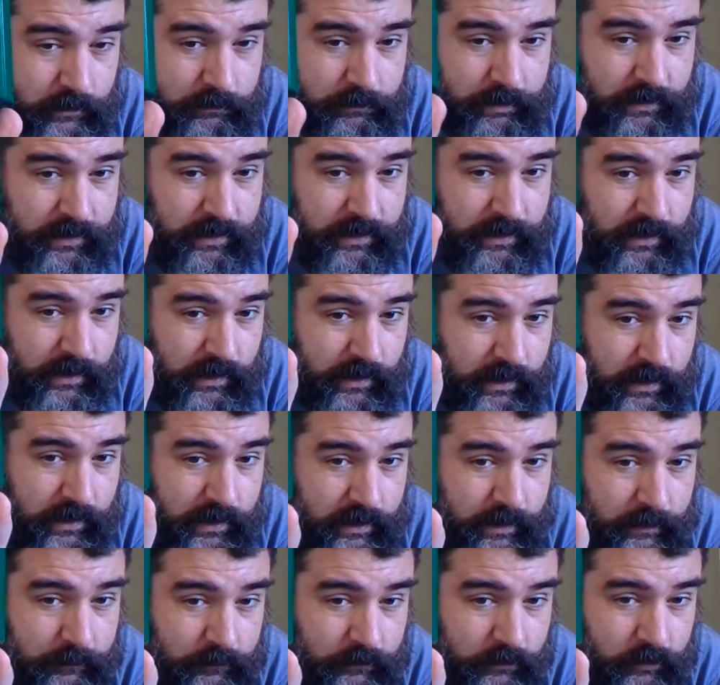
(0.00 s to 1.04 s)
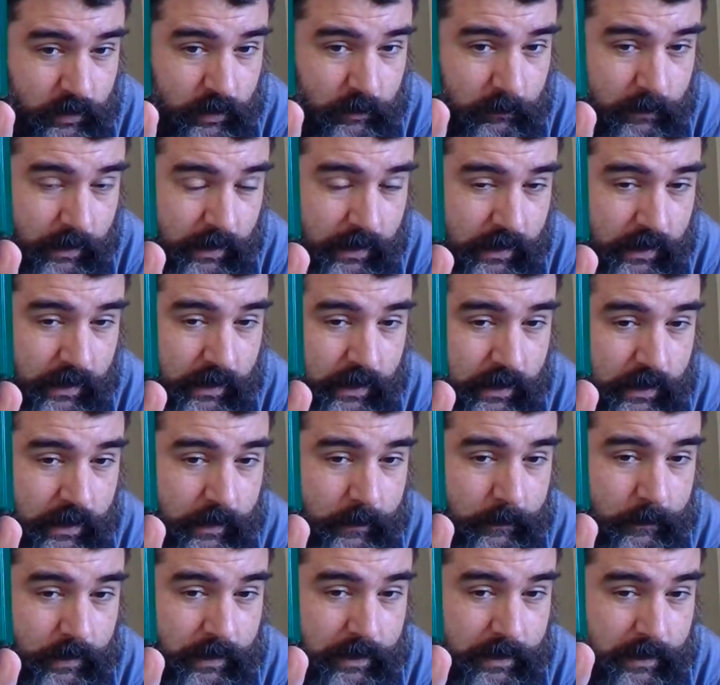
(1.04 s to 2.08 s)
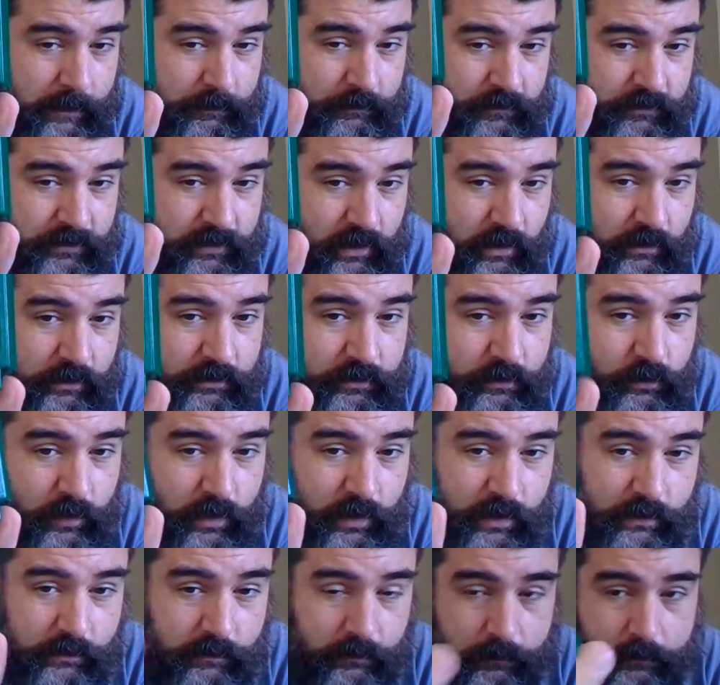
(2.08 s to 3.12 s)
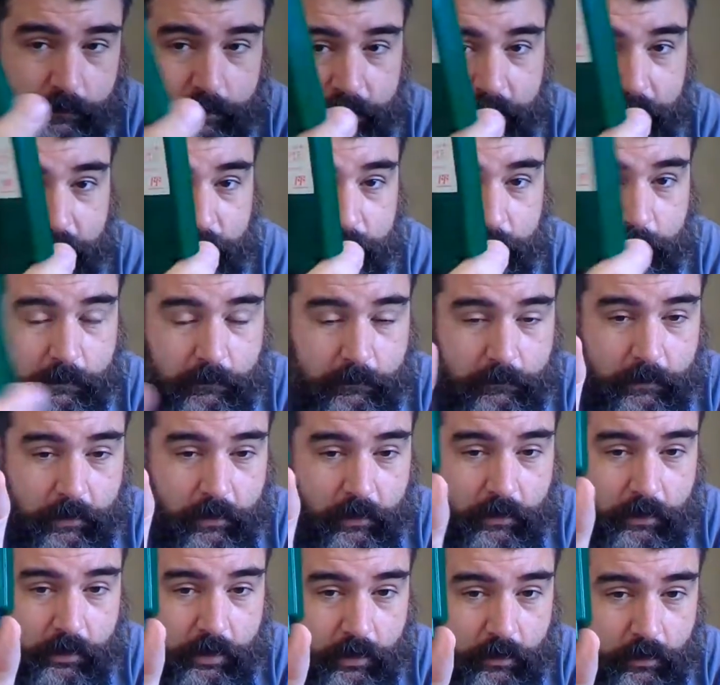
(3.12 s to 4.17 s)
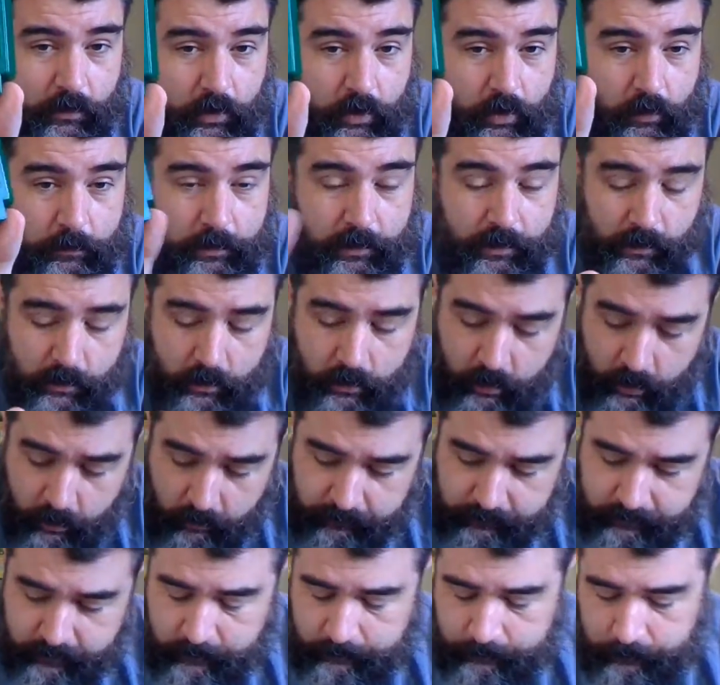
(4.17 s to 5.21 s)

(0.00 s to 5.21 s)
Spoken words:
but so I may sell this one. But Mario Open Golf.